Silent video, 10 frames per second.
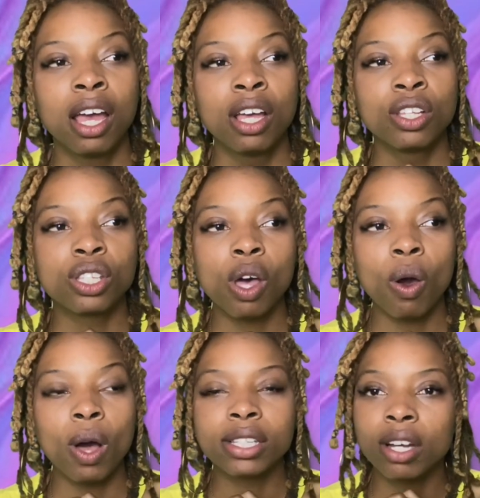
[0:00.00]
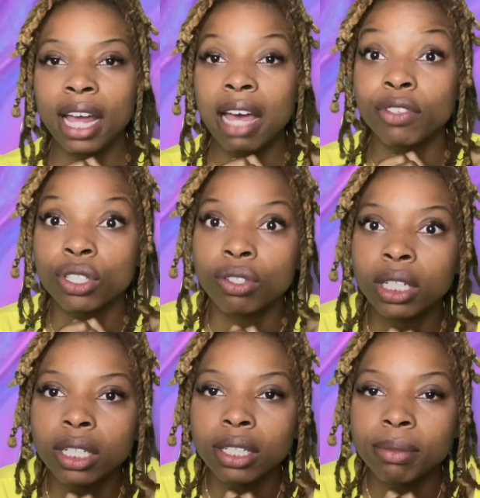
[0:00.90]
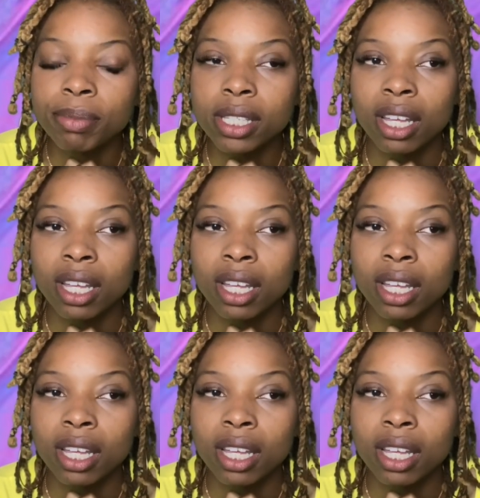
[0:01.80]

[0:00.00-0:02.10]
So I started having dreams